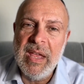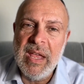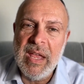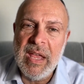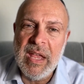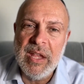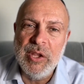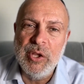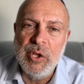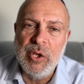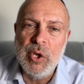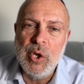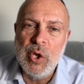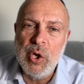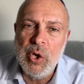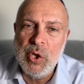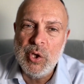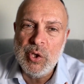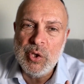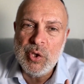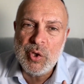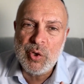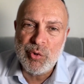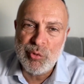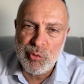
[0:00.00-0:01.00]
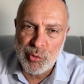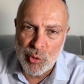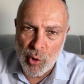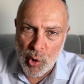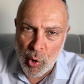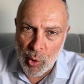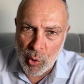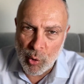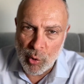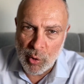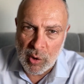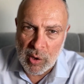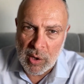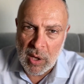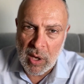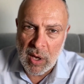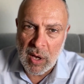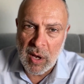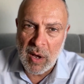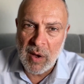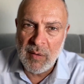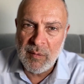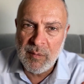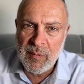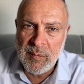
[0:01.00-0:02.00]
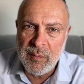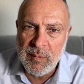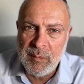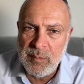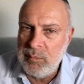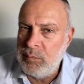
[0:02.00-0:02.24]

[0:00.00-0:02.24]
in control of